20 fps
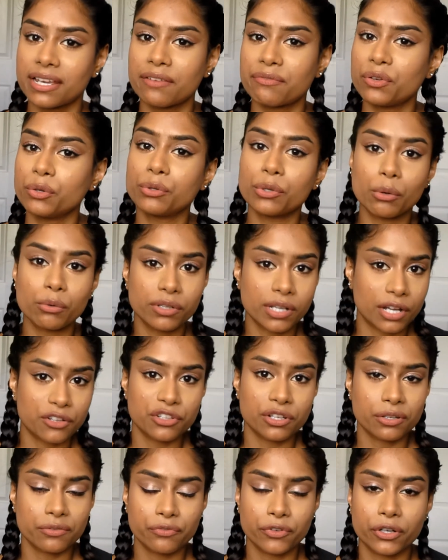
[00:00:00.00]
if you don't touch
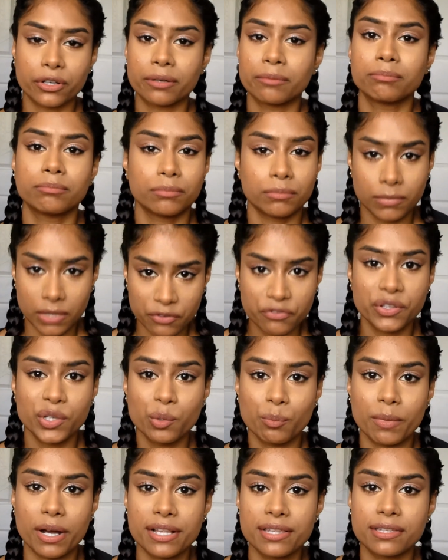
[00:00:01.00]
it for a few
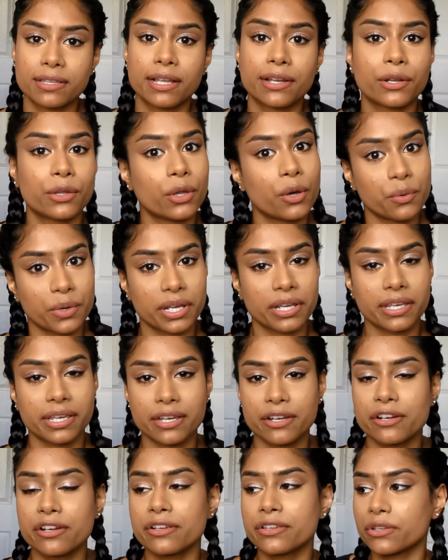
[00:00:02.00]
months, let alone a year.